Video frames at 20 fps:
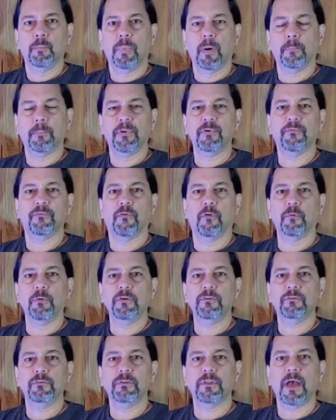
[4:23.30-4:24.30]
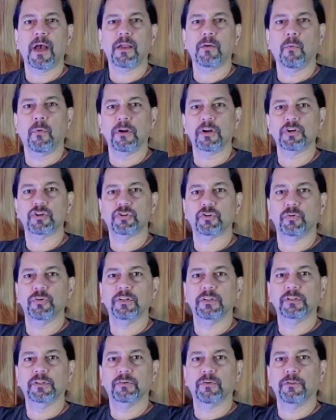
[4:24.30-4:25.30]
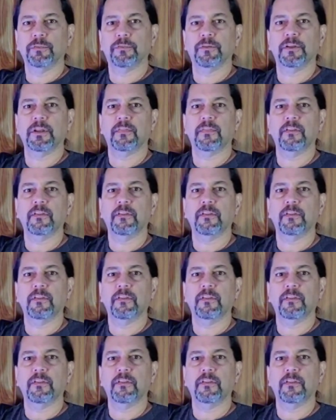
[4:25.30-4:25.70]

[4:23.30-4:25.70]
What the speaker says: But before we do that, I want to show you a little thing